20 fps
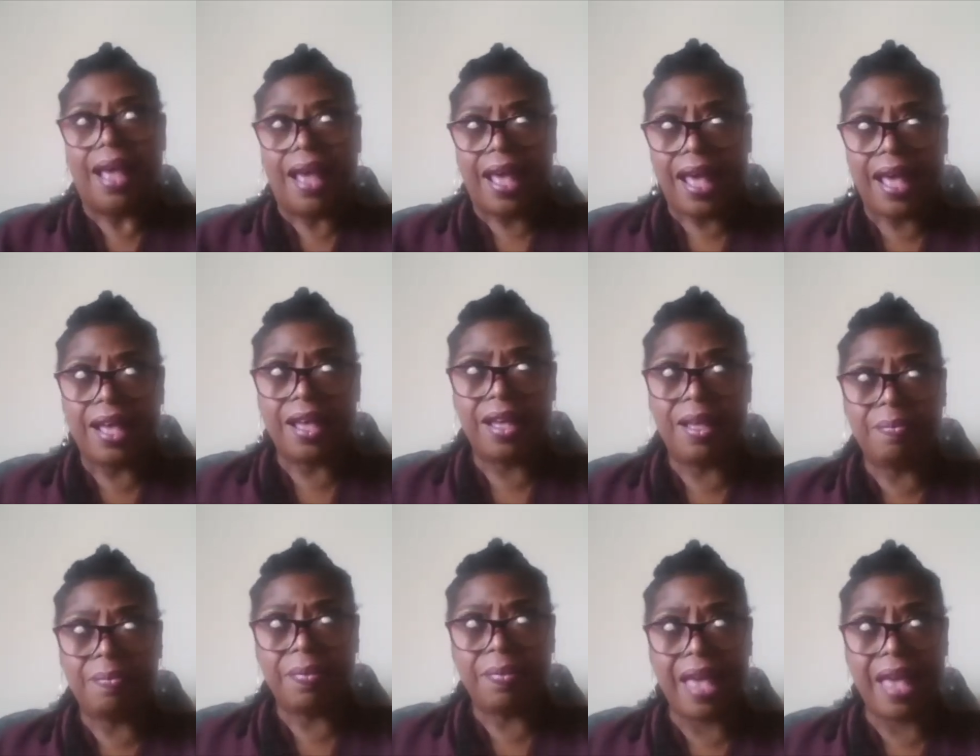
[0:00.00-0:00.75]

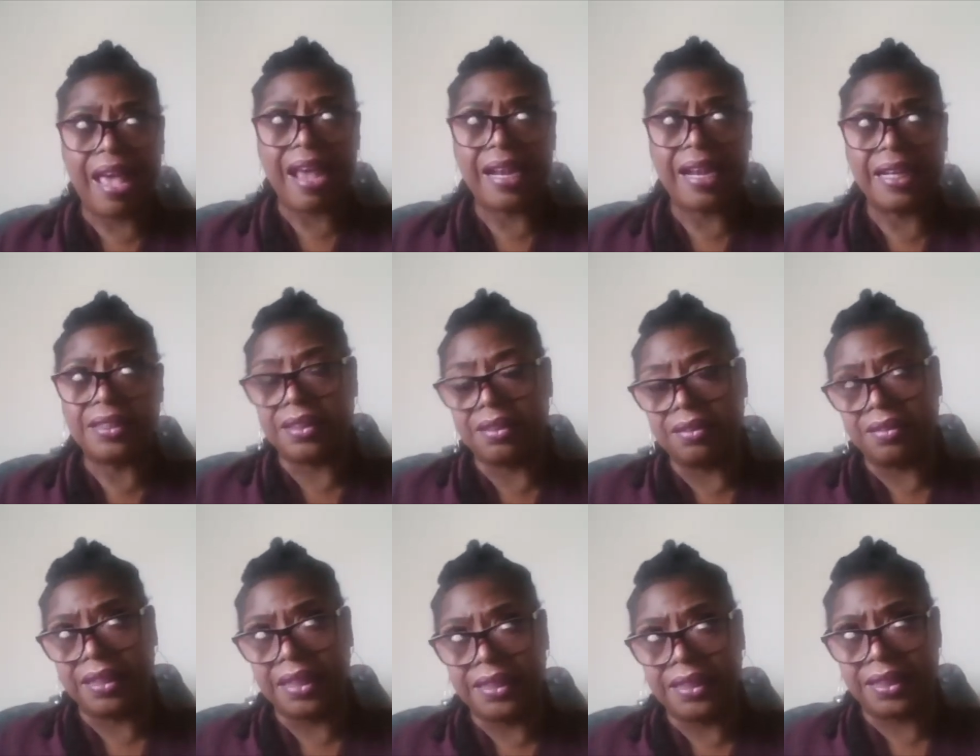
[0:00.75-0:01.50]
Um, and
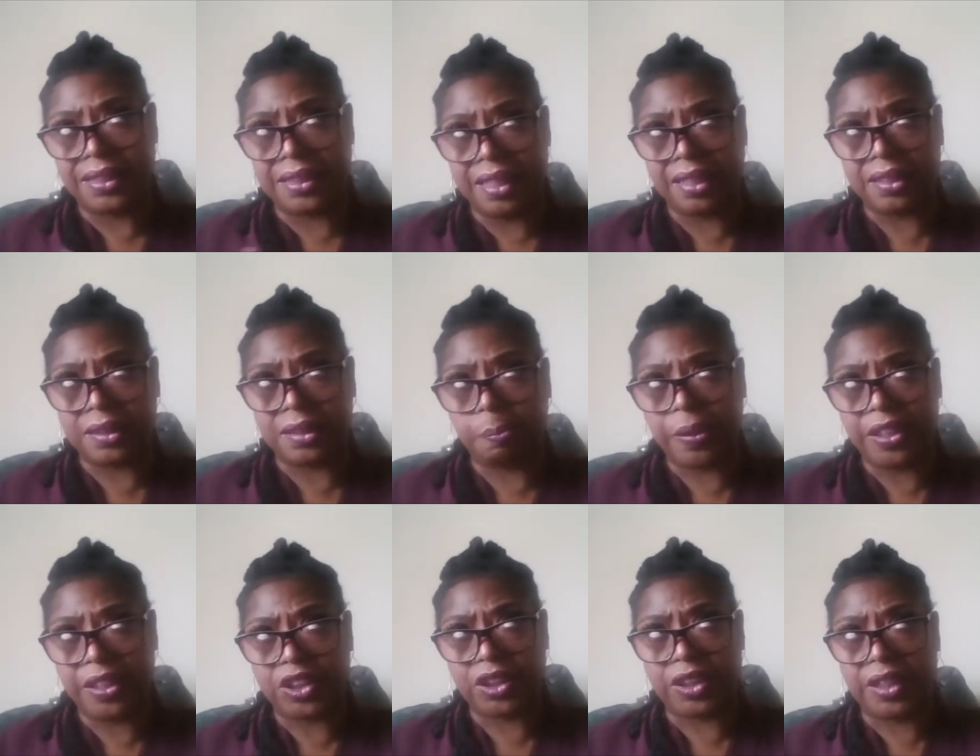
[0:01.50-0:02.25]
these six
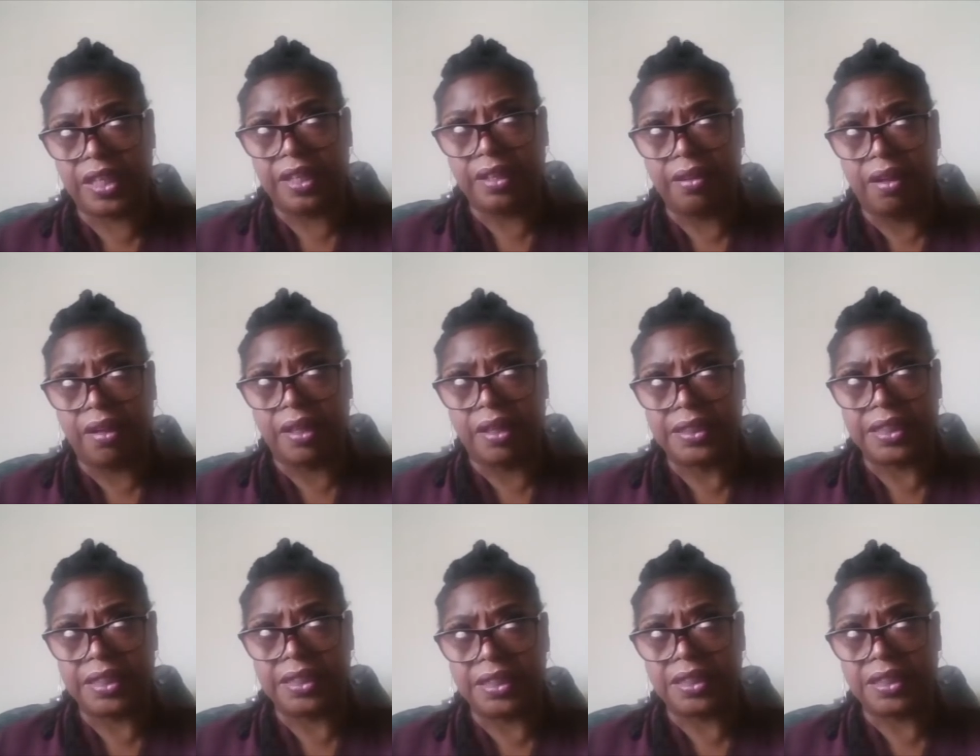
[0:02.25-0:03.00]
pitched their
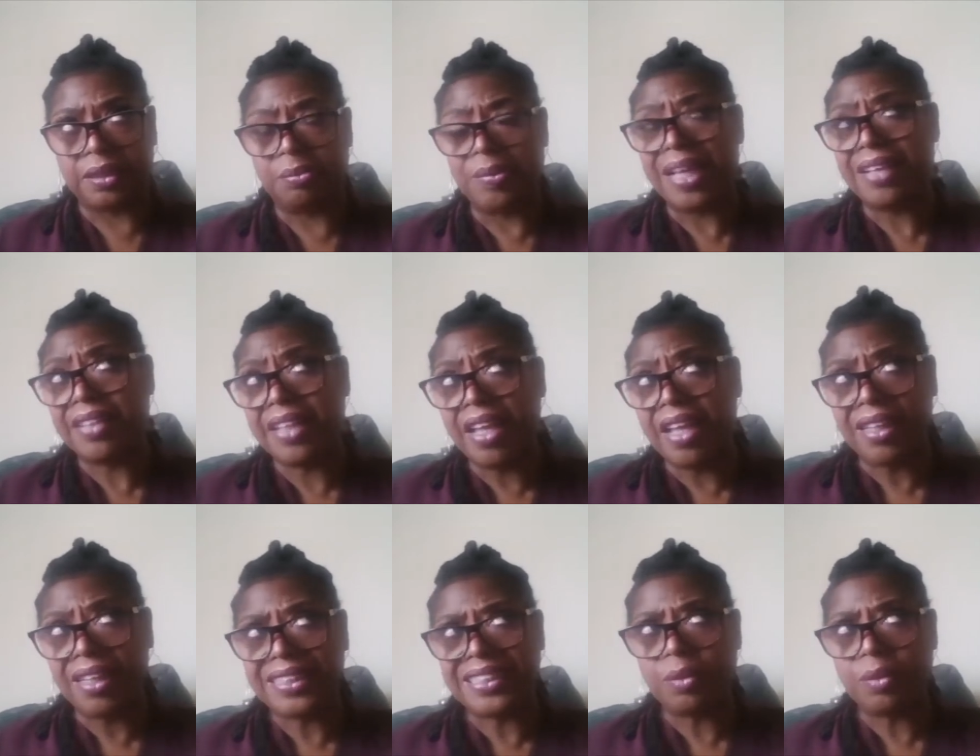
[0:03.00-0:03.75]
ideas to them. Now, the
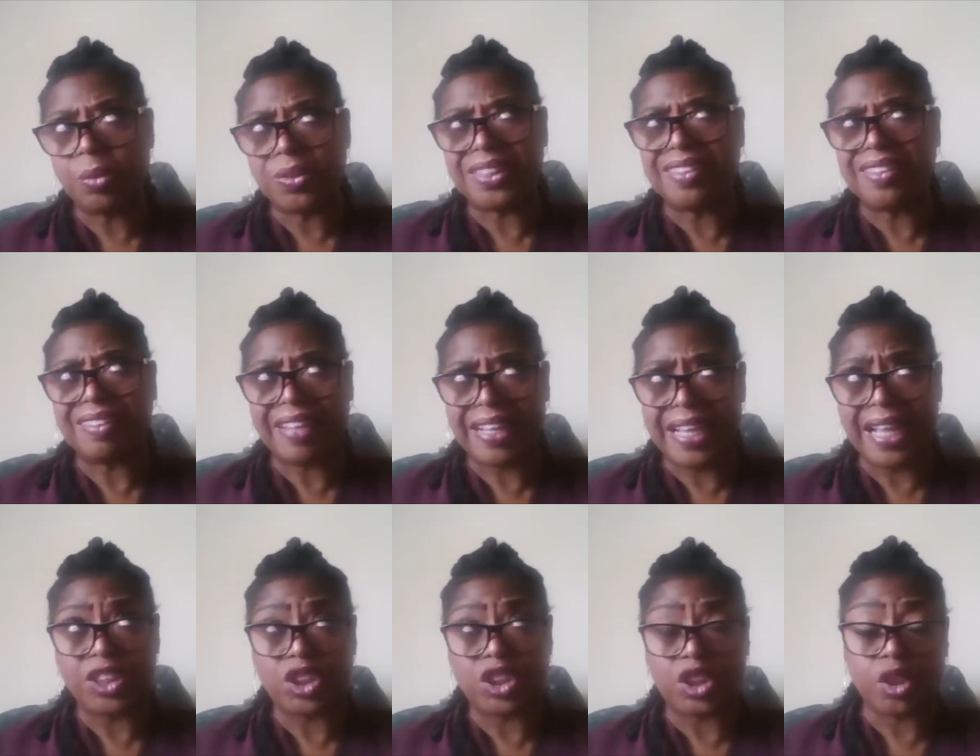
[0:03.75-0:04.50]
idea wasn't that they
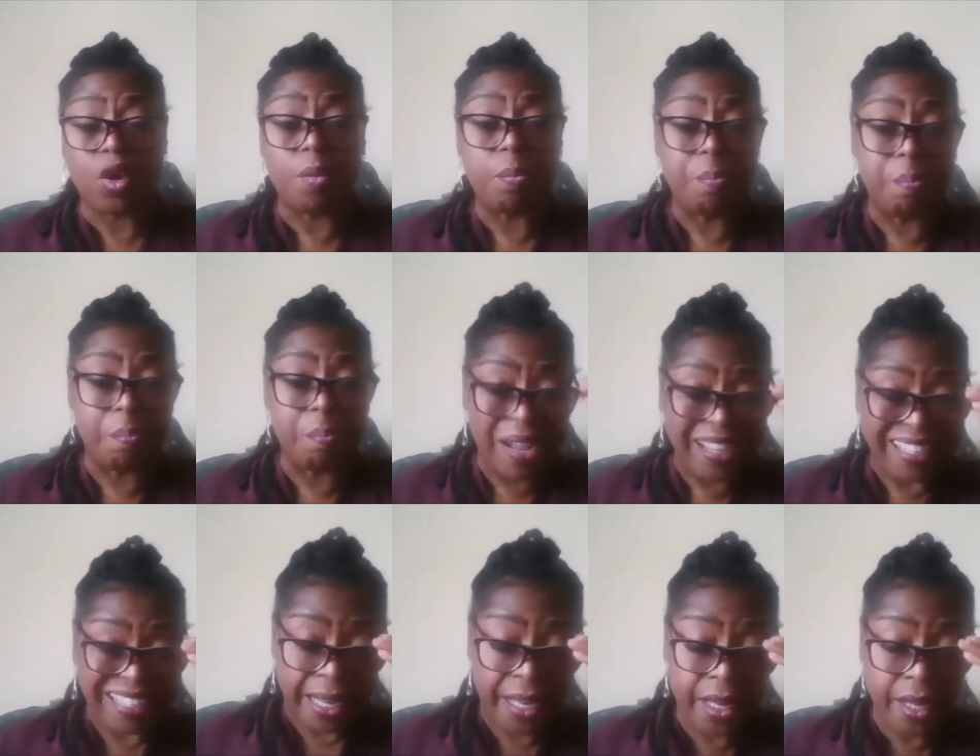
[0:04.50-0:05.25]
actually got
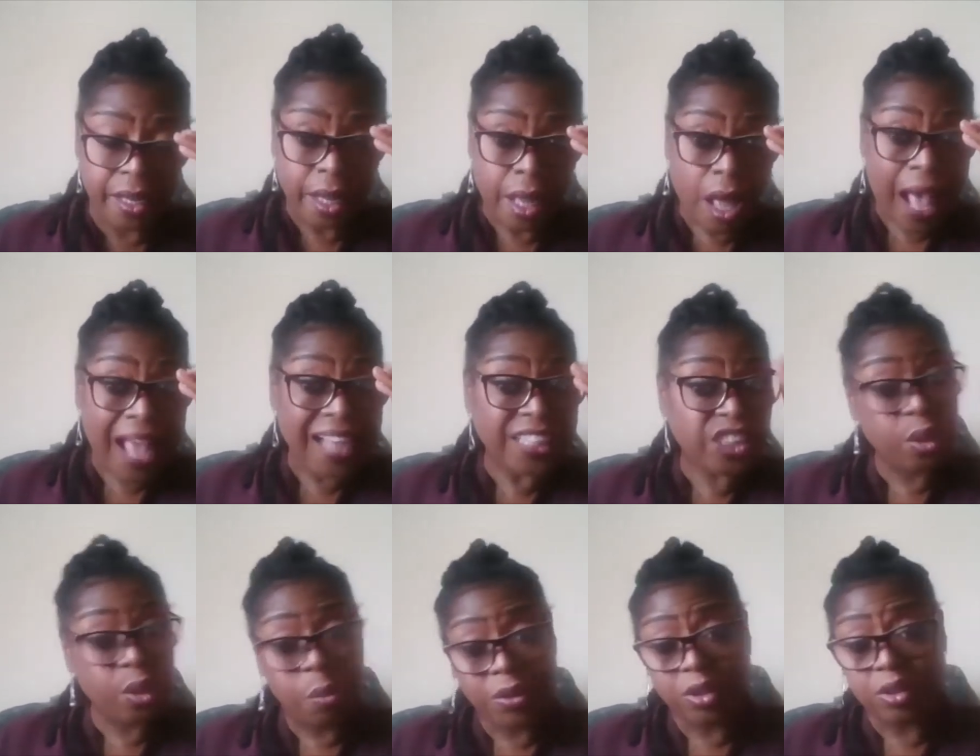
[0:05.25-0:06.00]
money.
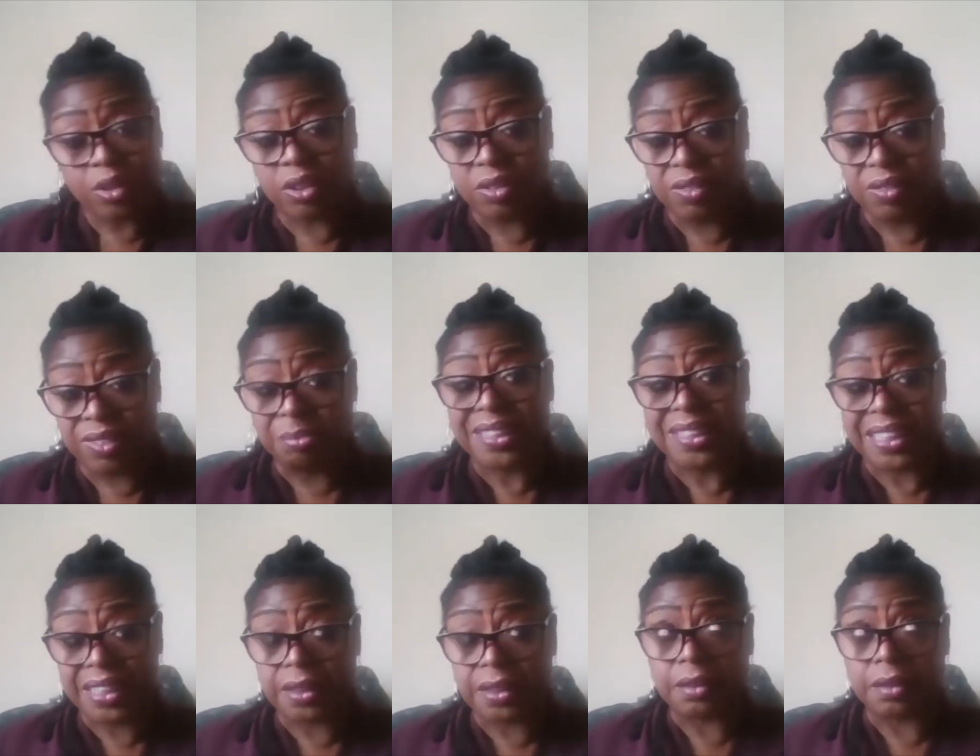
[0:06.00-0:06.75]
Actually, one or two of them
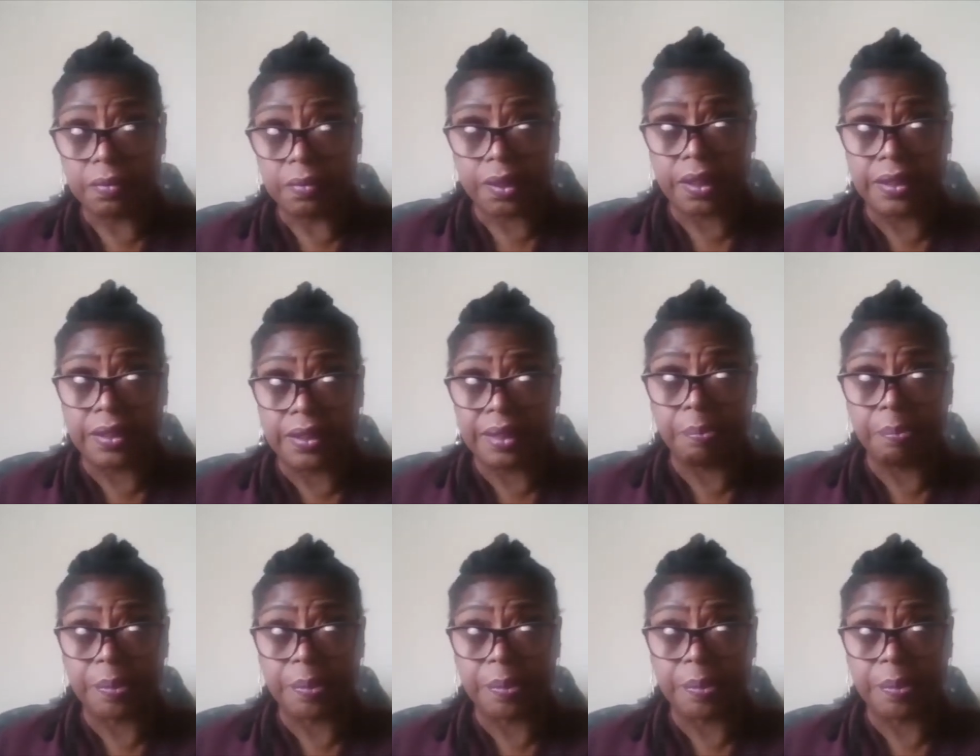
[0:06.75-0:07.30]
did, I think,